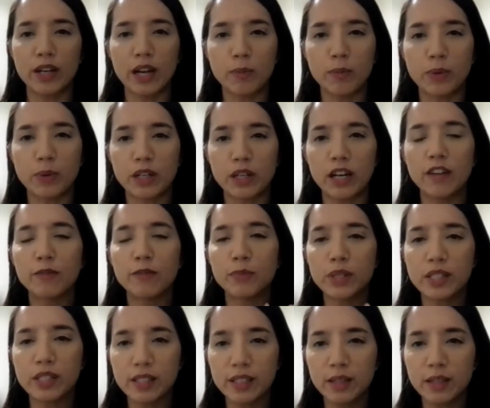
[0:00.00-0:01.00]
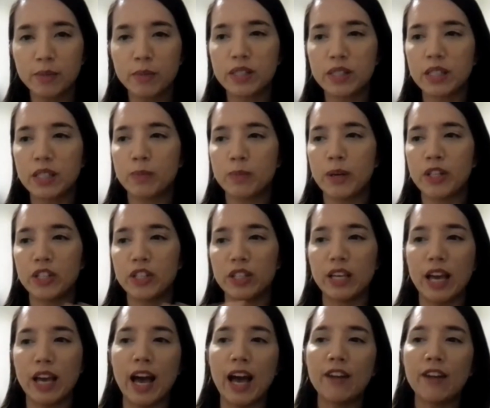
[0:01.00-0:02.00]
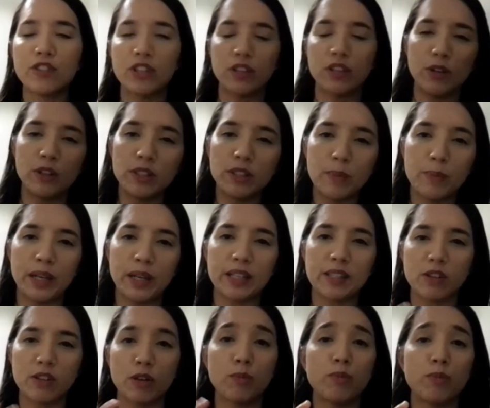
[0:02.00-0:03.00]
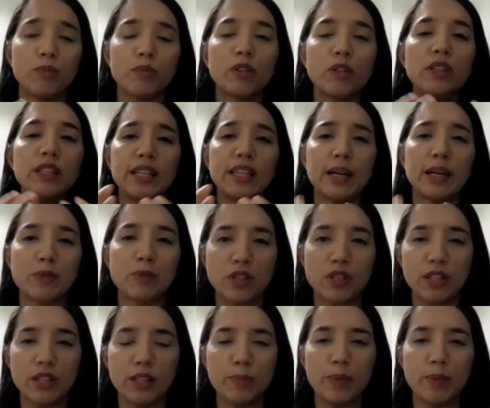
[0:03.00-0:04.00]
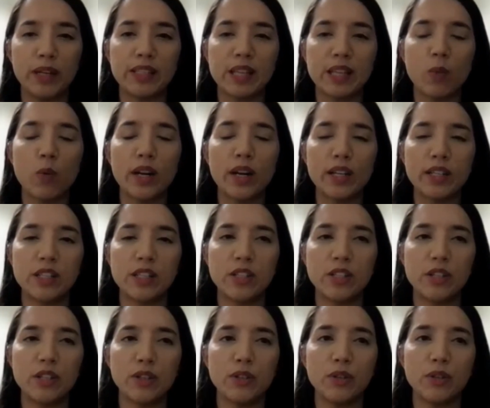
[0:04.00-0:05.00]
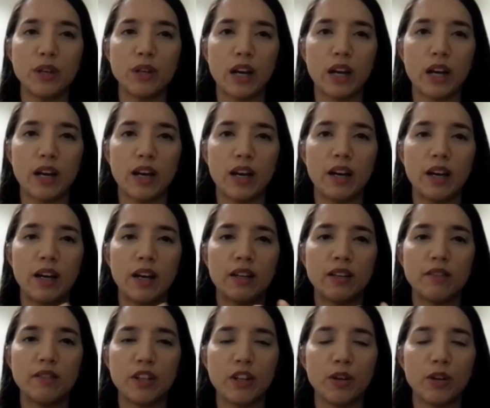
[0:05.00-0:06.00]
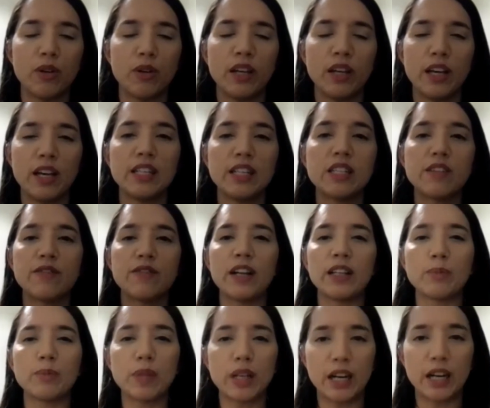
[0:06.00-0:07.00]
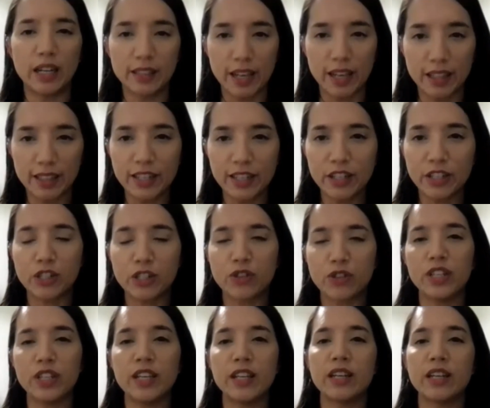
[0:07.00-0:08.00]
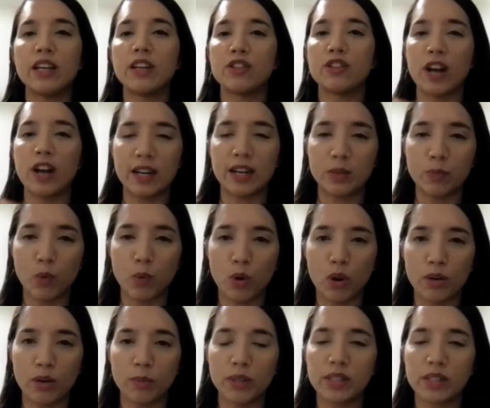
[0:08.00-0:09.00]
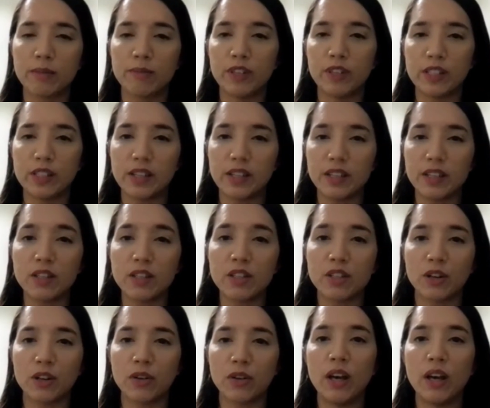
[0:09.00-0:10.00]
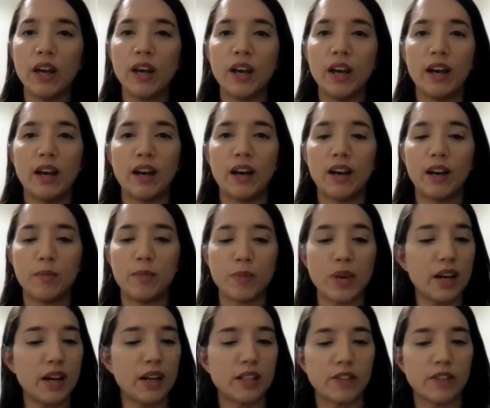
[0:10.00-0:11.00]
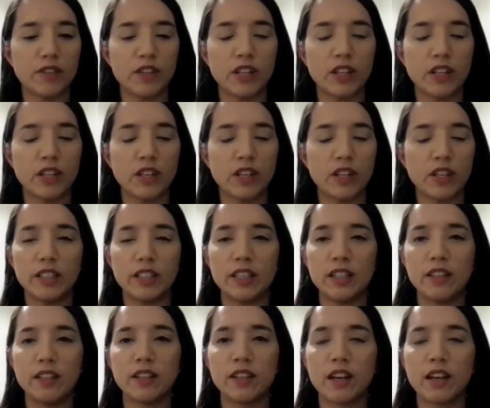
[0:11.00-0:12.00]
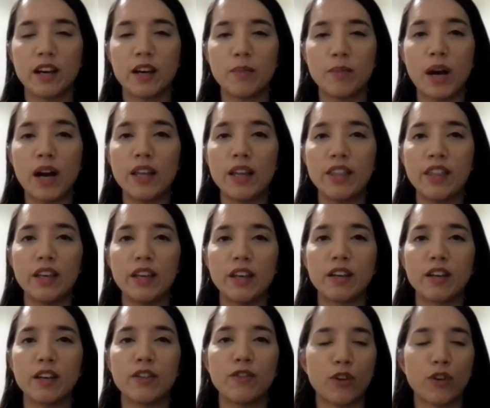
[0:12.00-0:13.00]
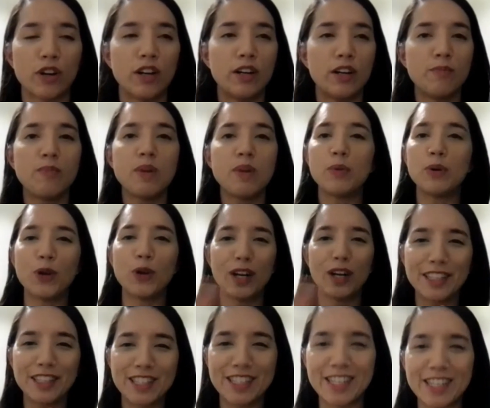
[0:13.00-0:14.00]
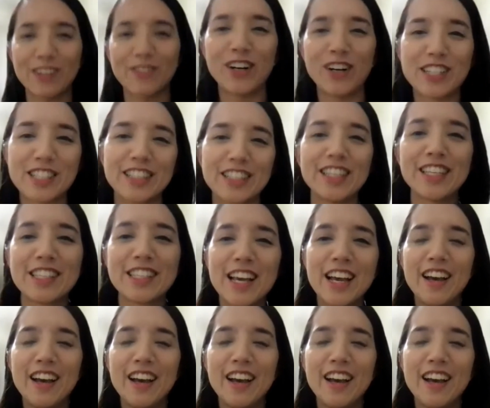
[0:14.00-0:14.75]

number of Muslims, especially after the Olympics or leading up to the Olympics. They wanted to do, develop the halal industry and attract more Muslim visitors. So yeah, definitely. I think for people who are listening and watching this,